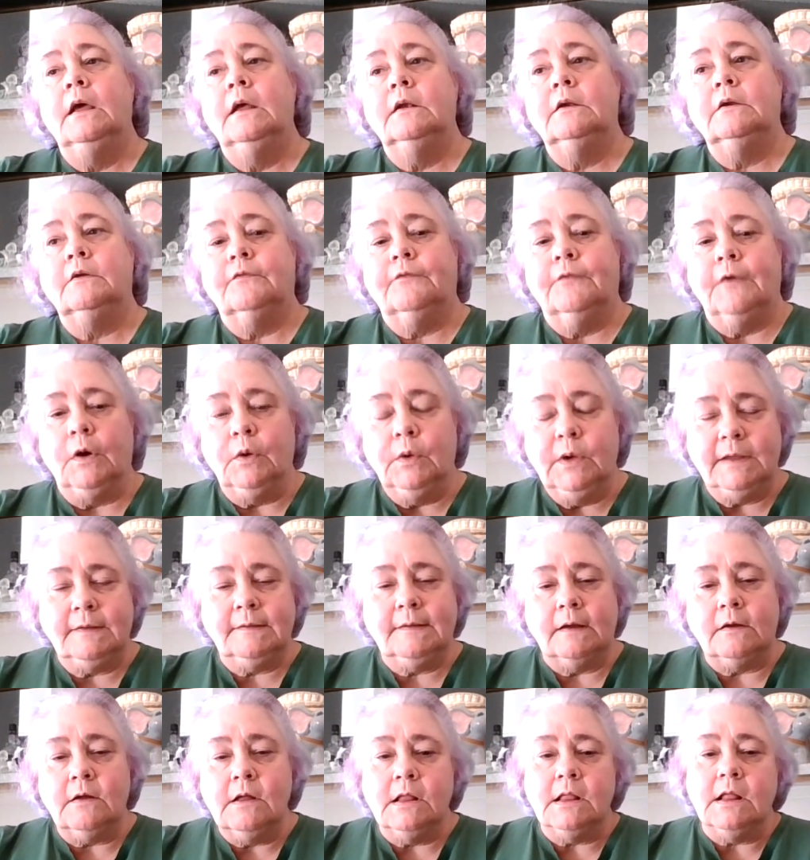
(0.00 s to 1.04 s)
to focus
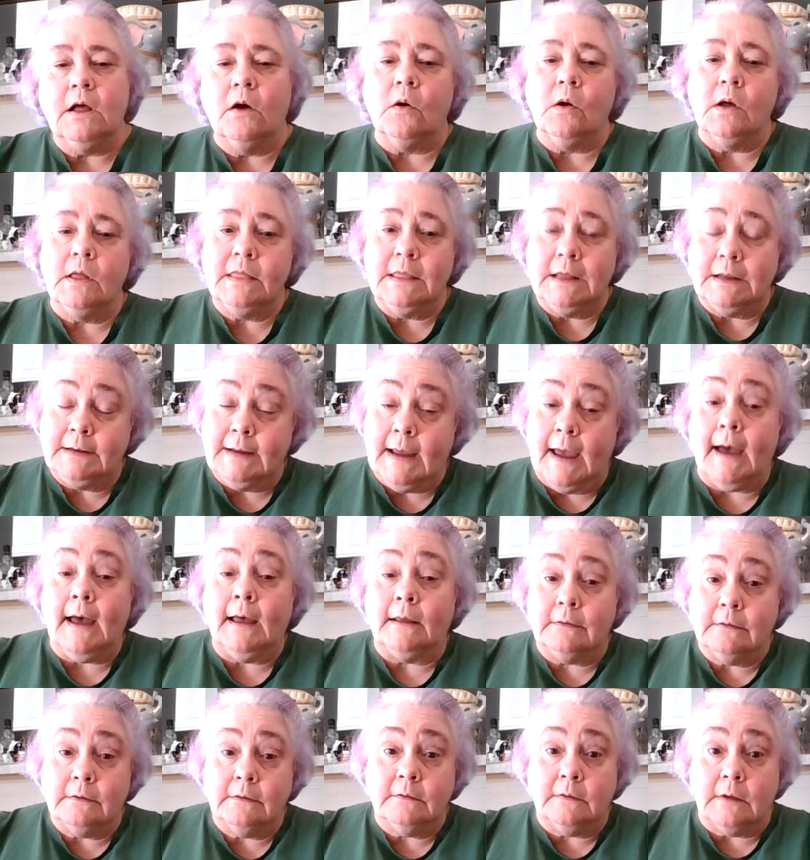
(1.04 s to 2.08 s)
on the
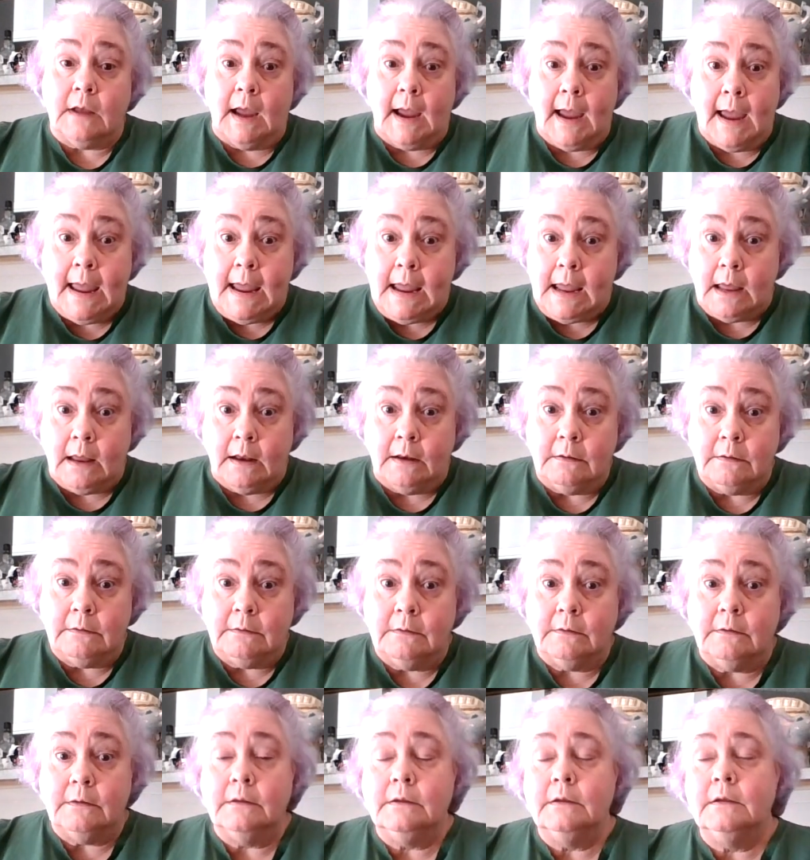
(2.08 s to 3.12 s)
tasks at hand.
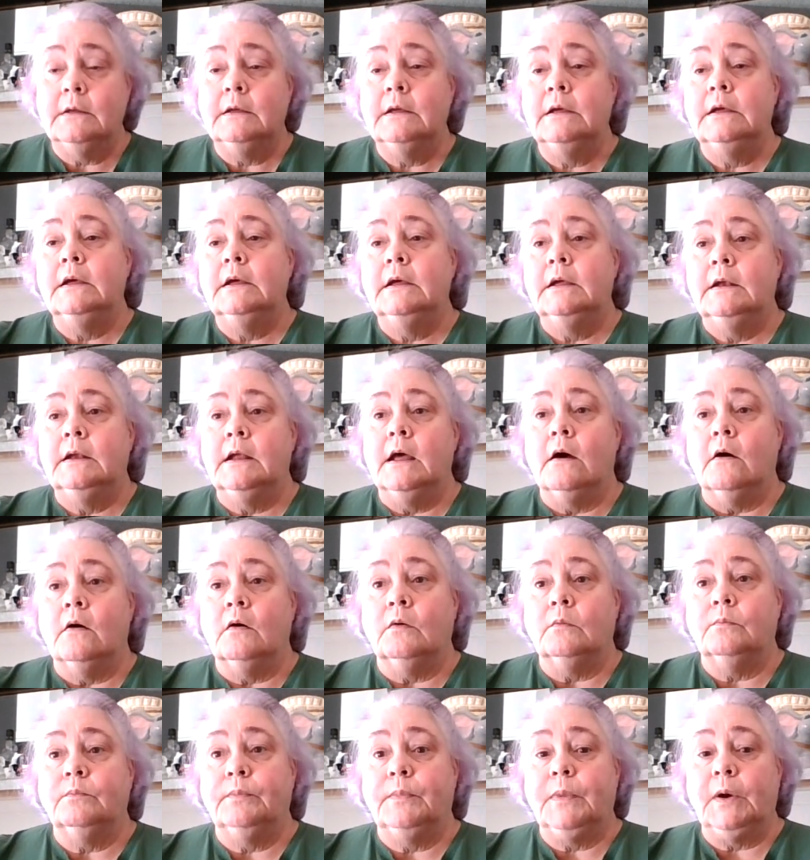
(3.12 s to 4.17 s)
Now,
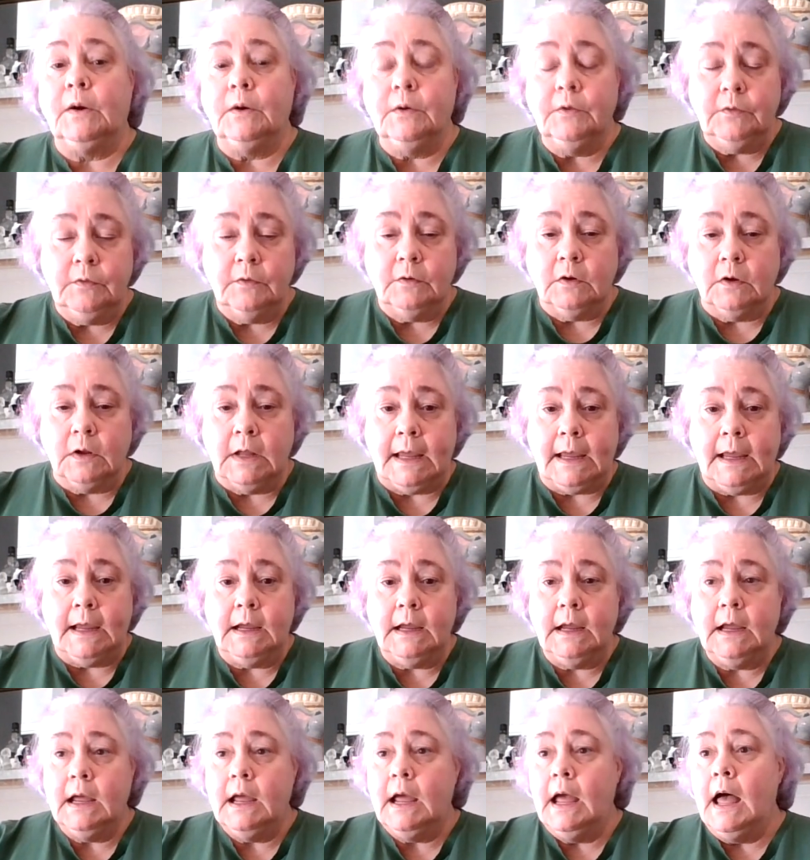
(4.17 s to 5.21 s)
personally,
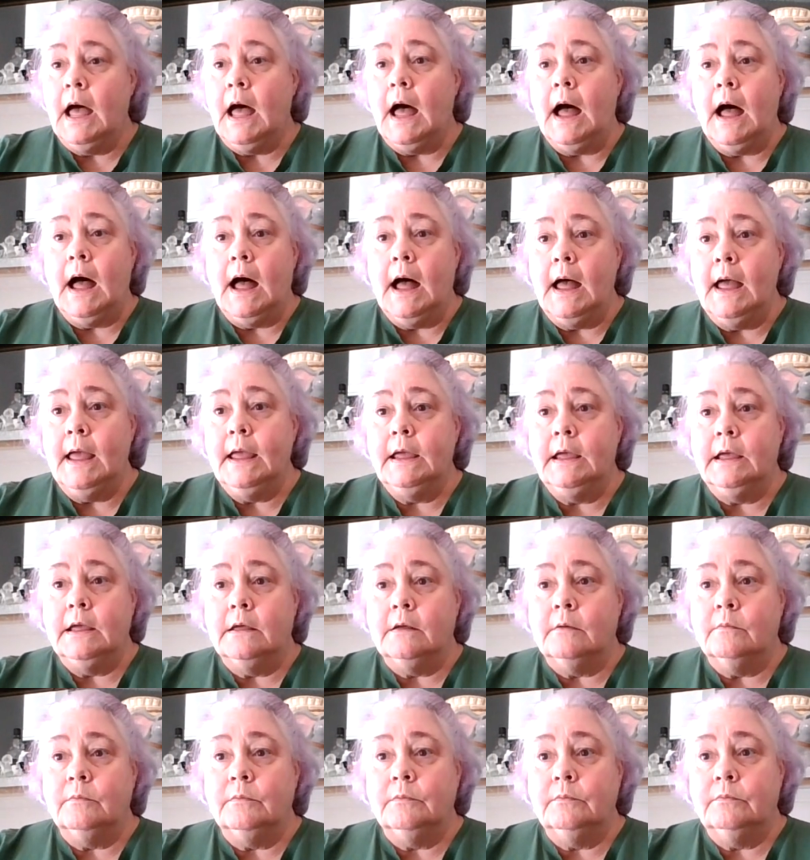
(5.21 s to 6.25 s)
I
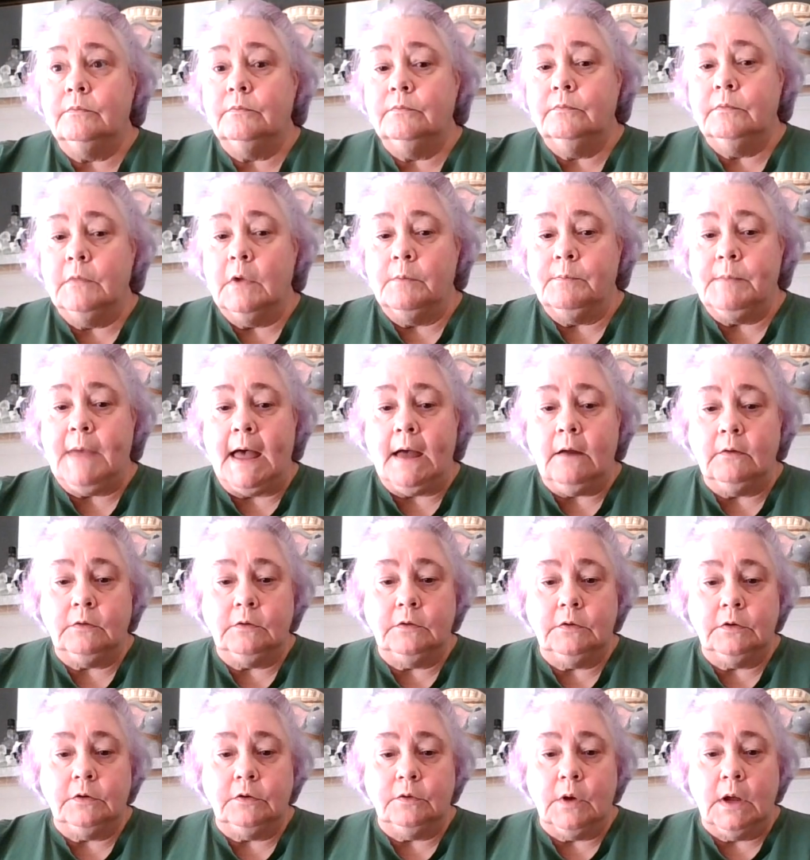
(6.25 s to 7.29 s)
am about
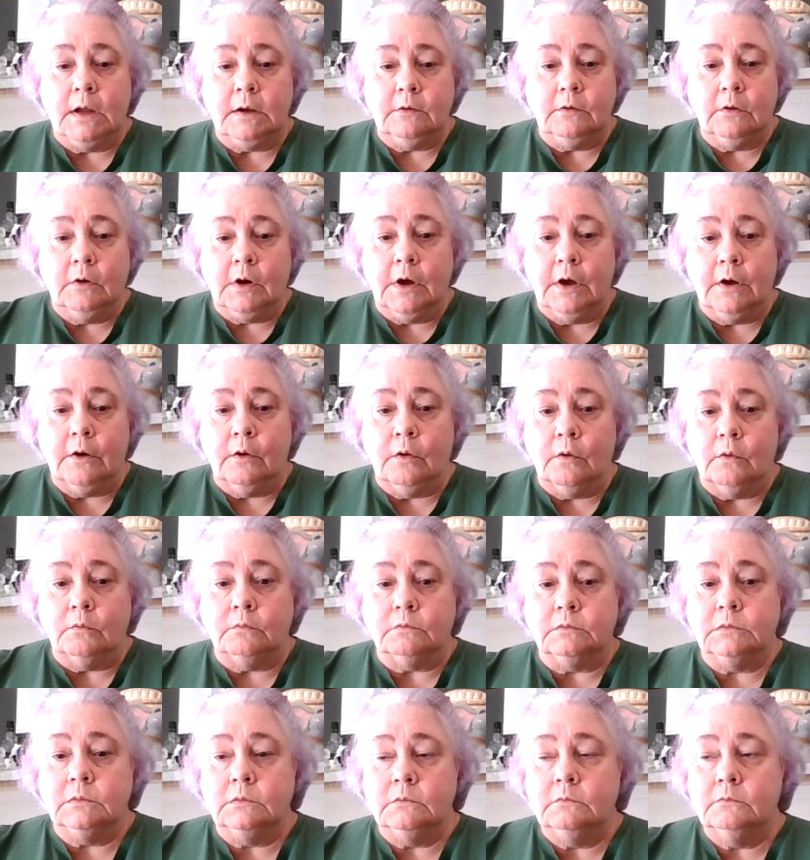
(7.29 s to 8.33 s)
to undergo
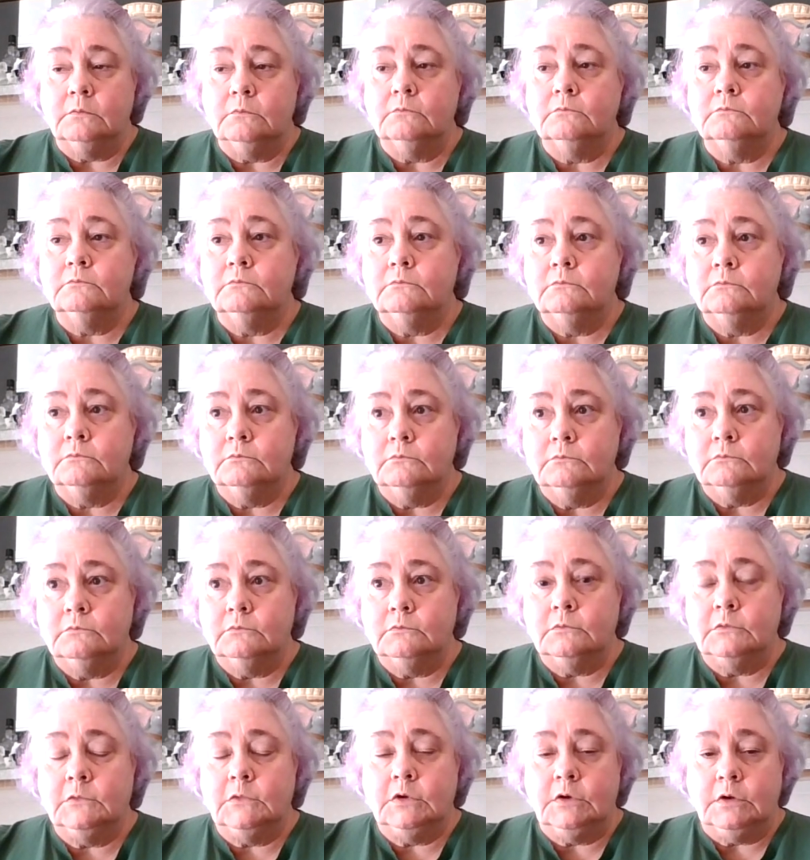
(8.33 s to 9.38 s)

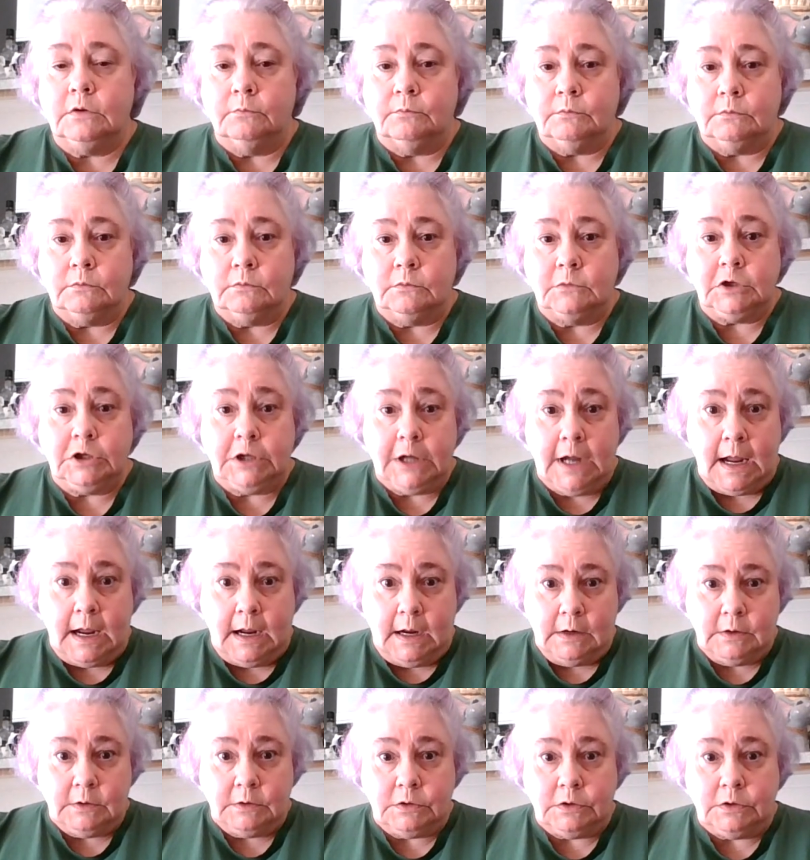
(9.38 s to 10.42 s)
some
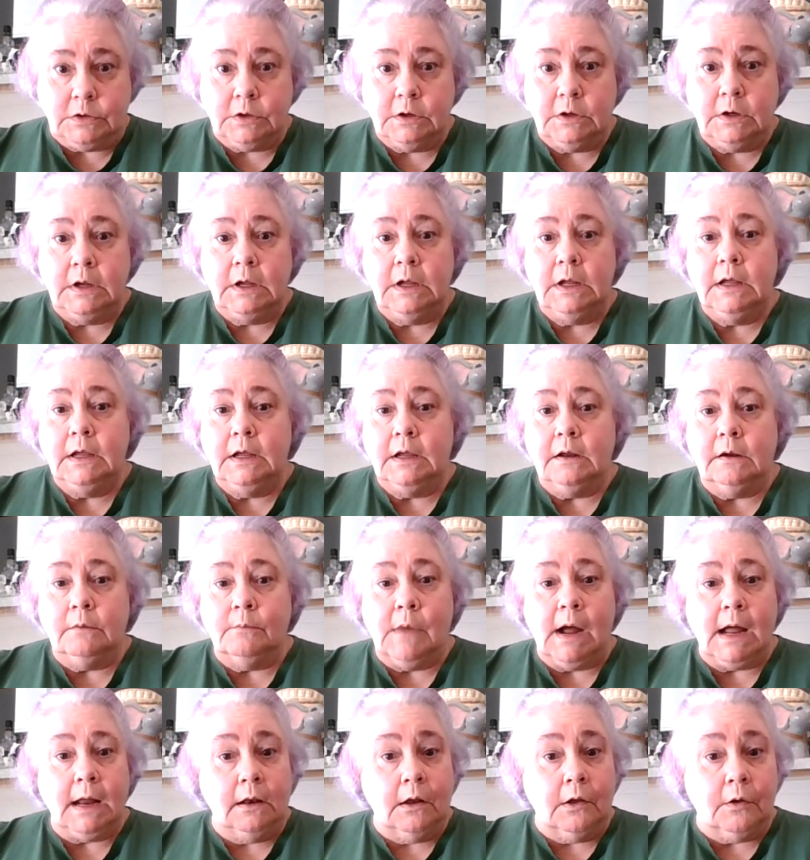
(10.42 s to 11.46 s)
change in
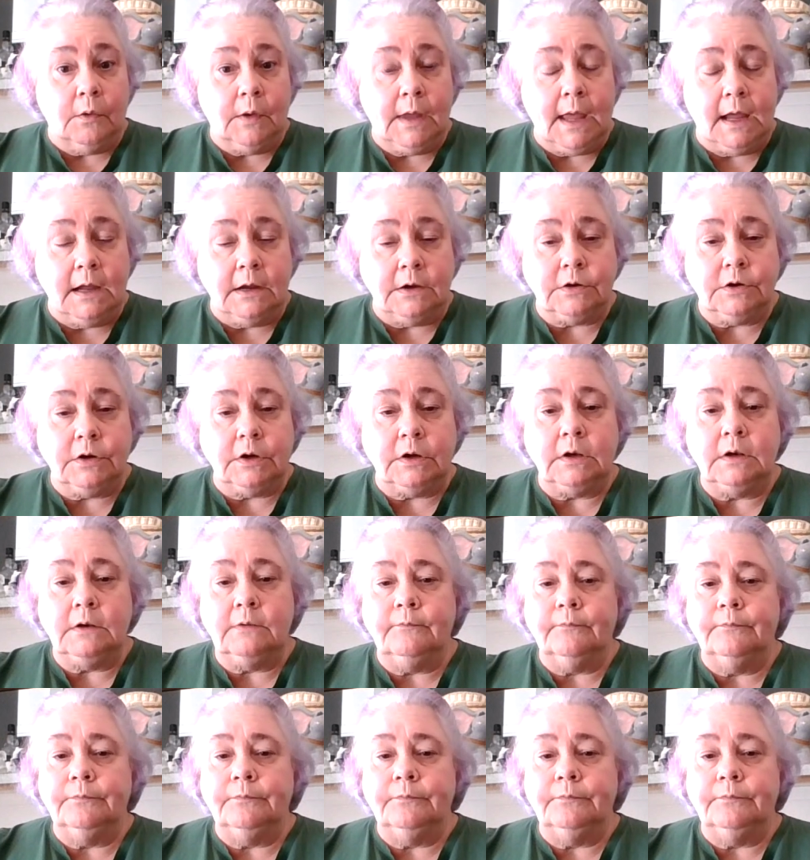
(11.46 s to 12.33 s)
my location,